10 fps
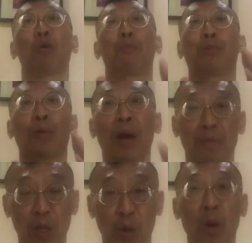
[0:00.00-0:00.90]
We
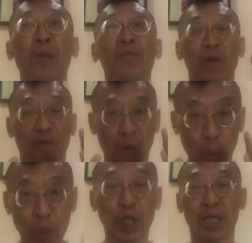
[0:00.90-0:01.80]
prep you for
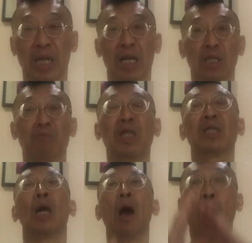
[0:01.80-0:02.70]
which are the
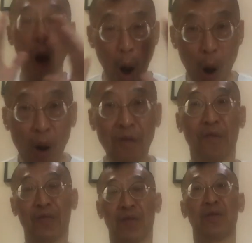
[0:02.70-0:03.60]
customers of
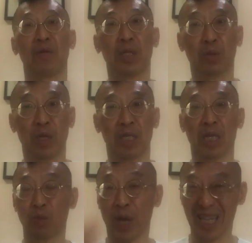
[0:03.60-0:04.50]
the various REITs. As we